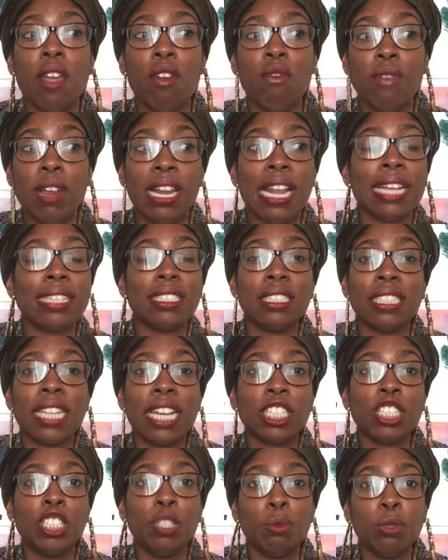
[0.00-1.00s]
realizes
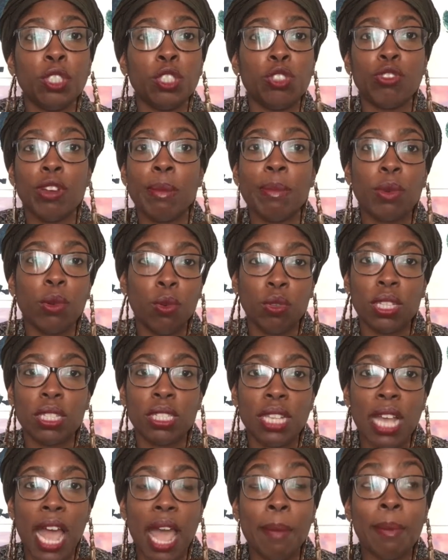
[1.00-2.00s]
that she was dreaming all the
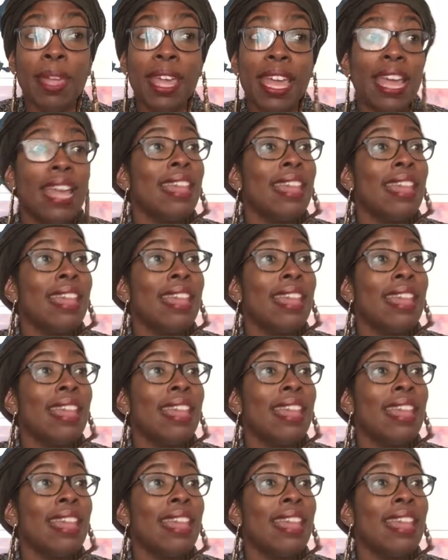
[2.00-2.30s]
time.